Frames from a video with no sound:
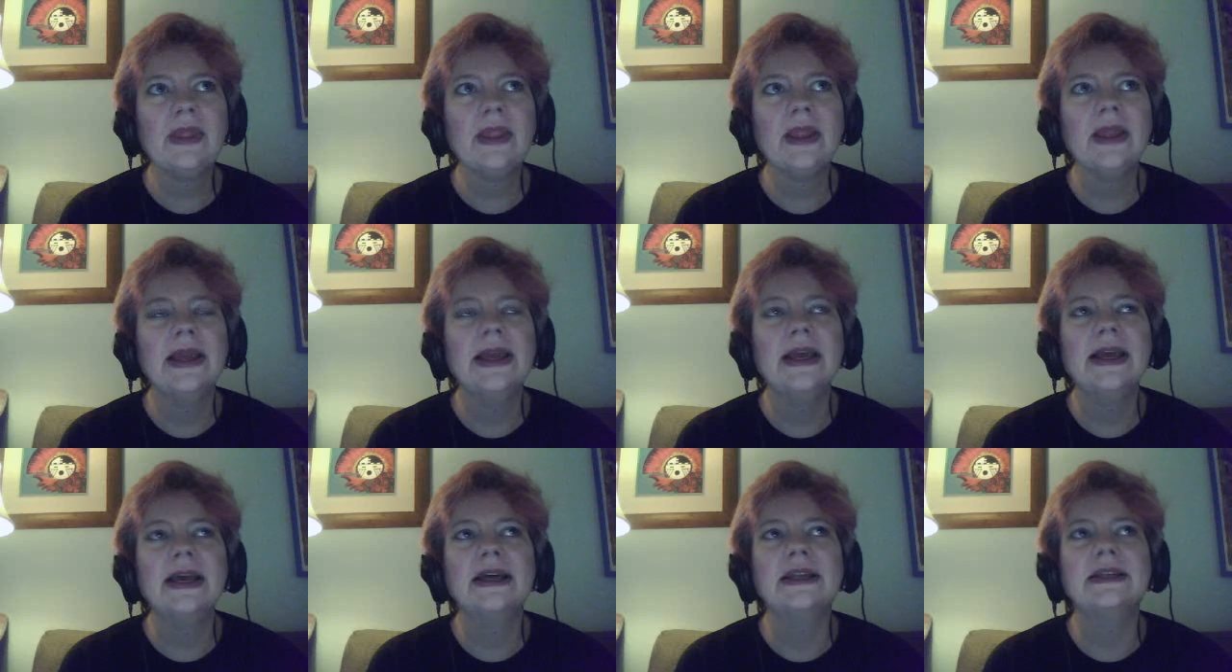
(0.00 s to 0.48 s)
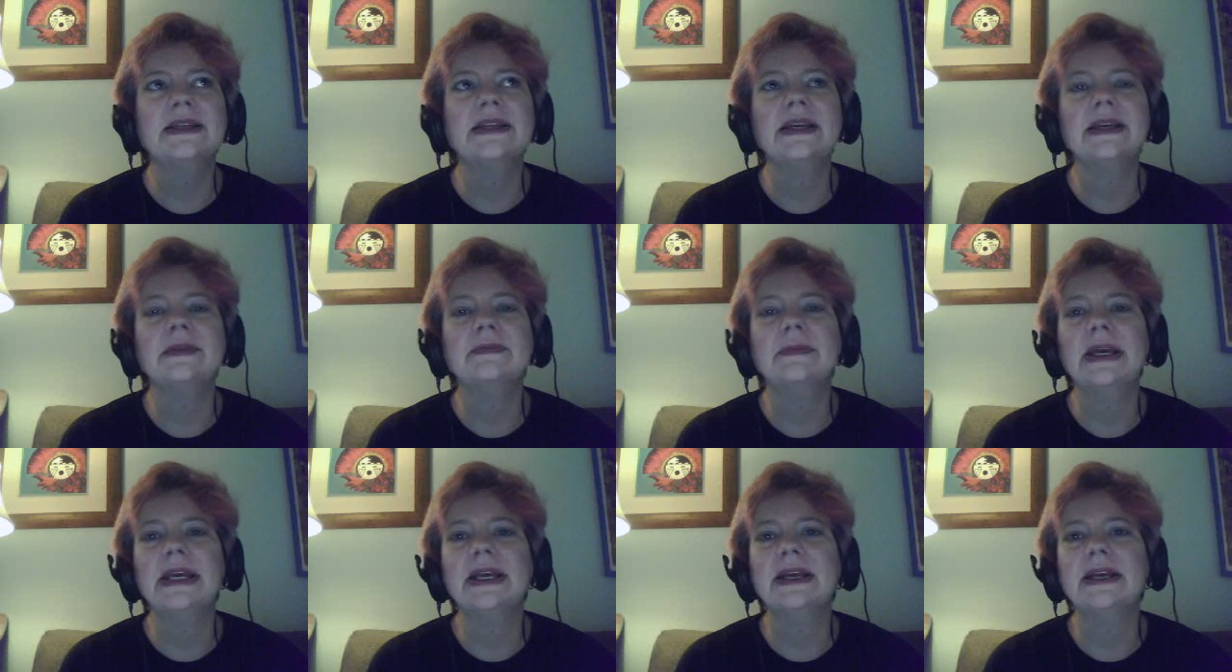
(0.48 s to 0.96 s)
And
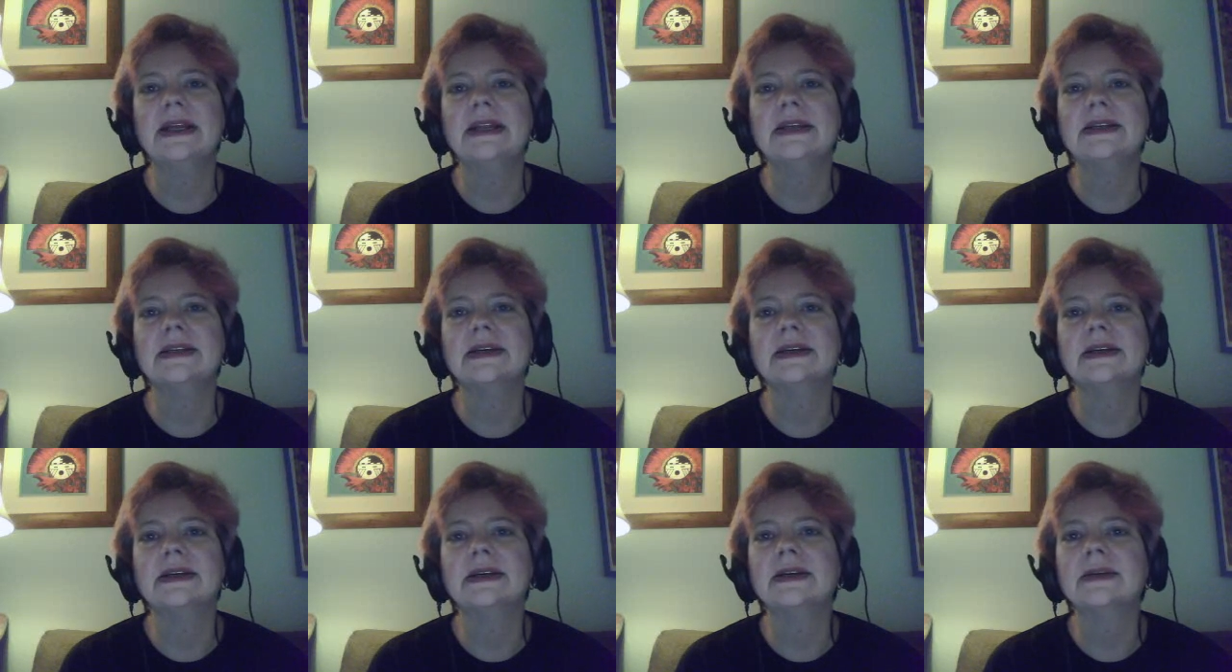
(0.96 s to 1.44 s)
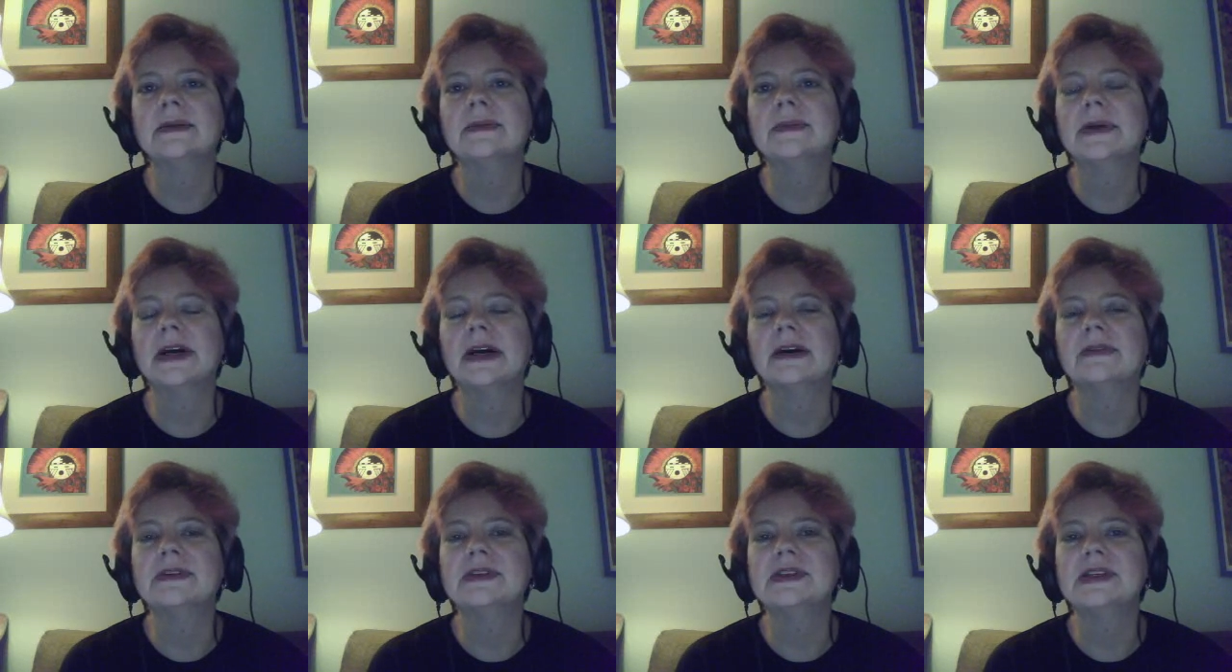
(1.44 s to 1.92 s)
he made a
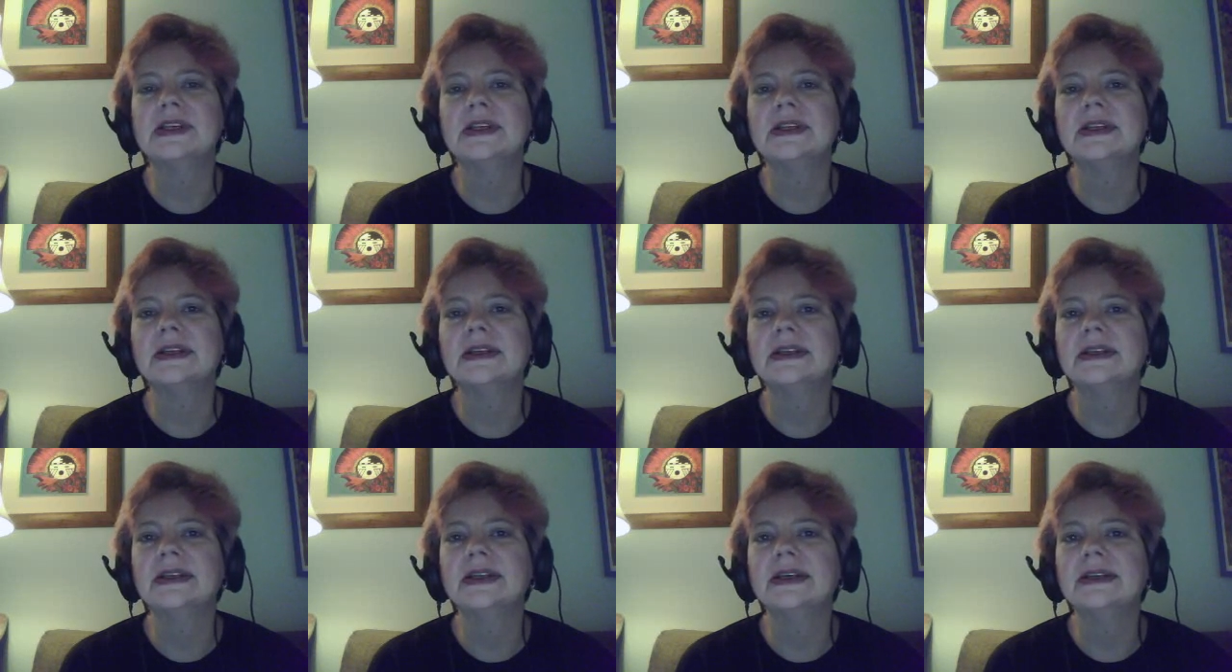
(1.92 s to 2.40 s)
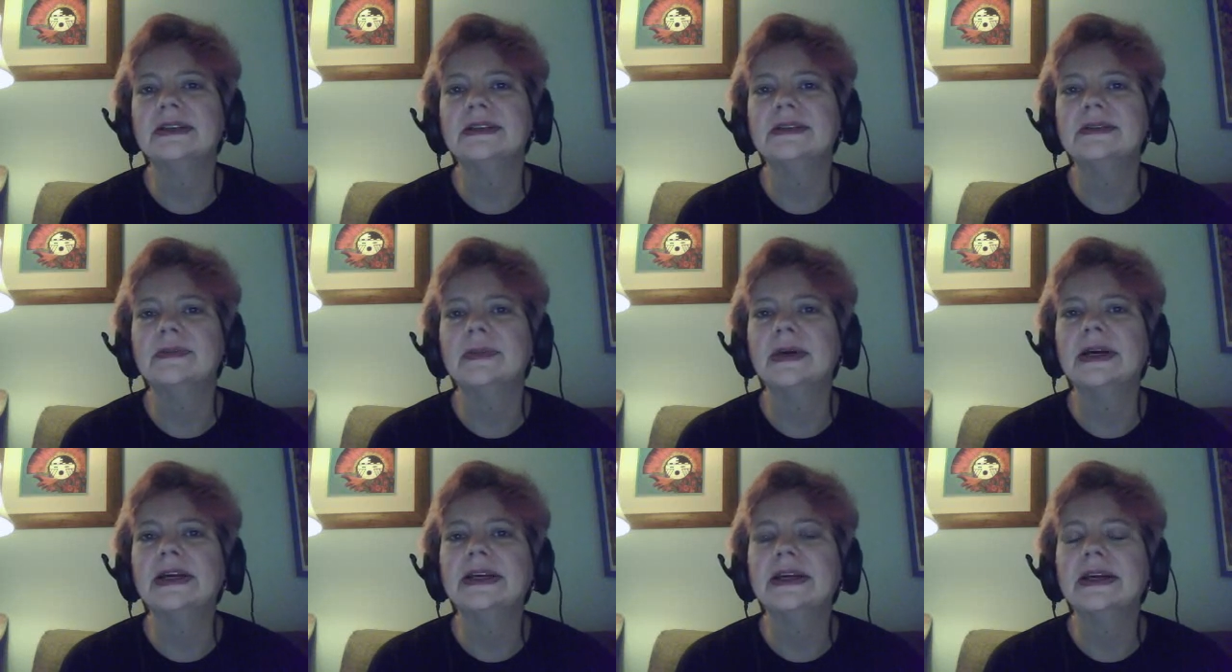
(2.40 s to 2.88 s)
prophecy
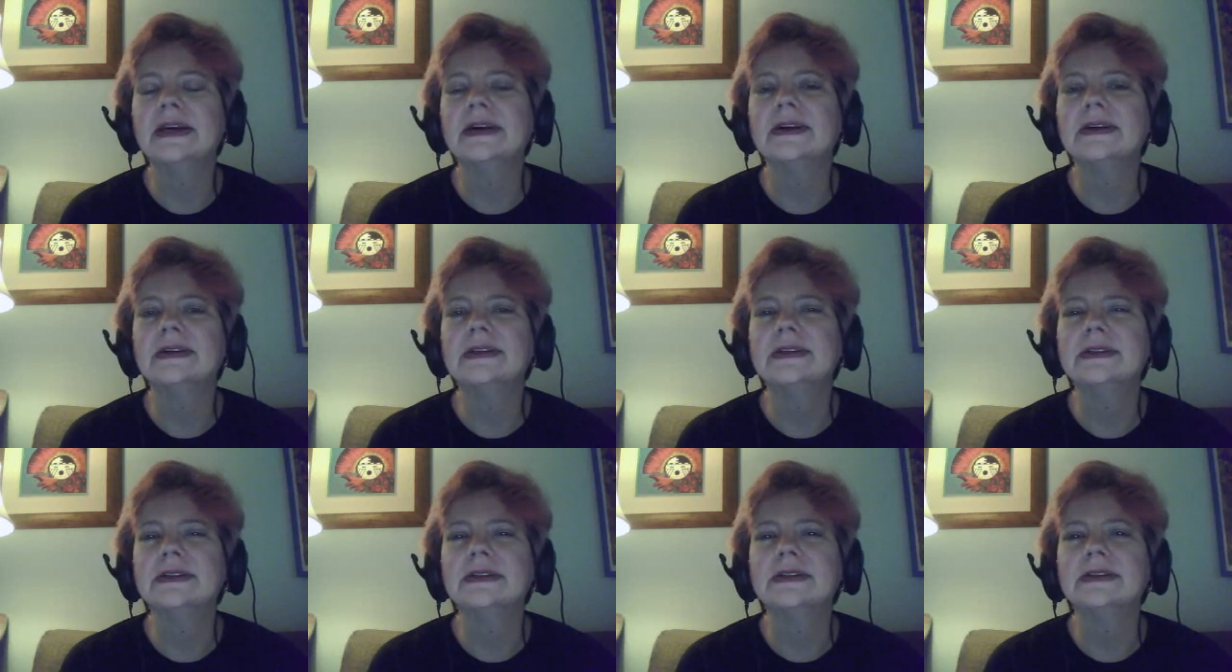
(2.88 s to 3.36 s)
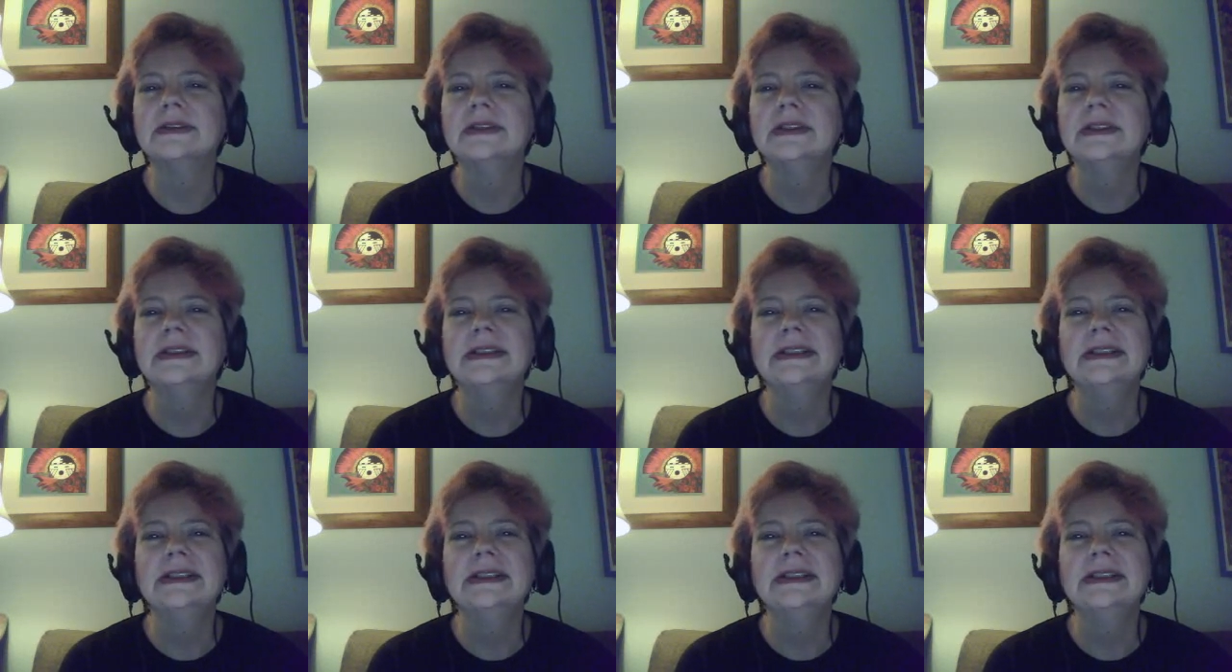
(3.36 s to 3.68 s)
that my character,